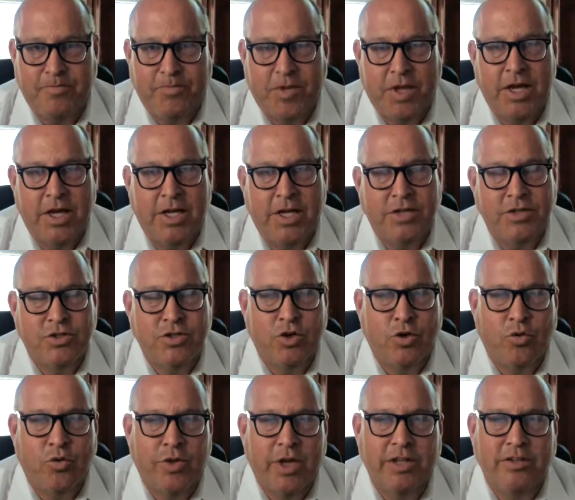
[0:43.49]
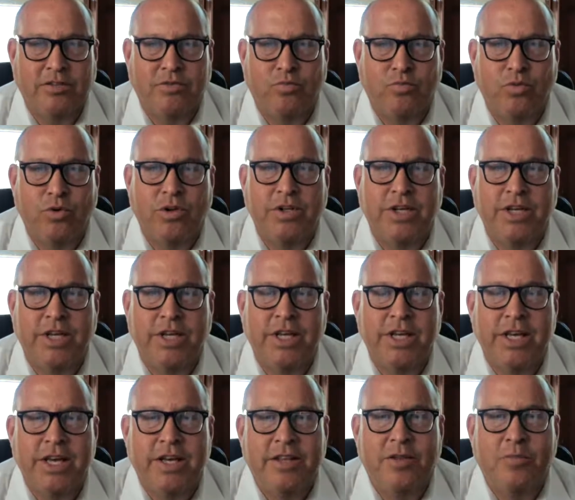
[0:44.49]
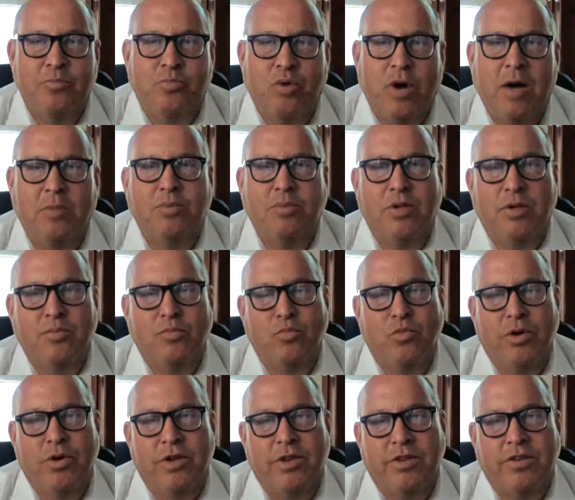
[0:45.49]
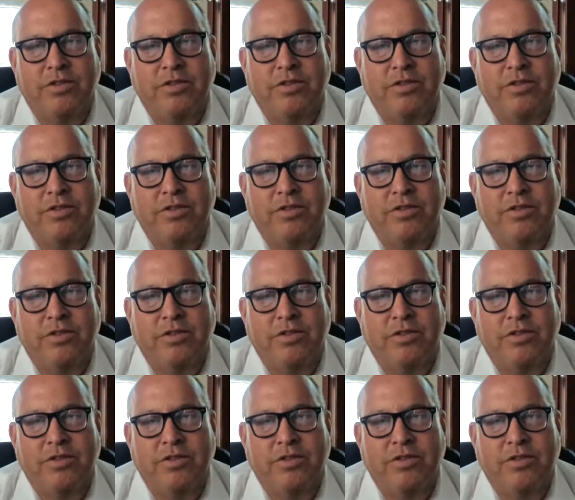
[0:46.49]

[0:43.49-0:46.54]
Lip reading: and so that's really the problem with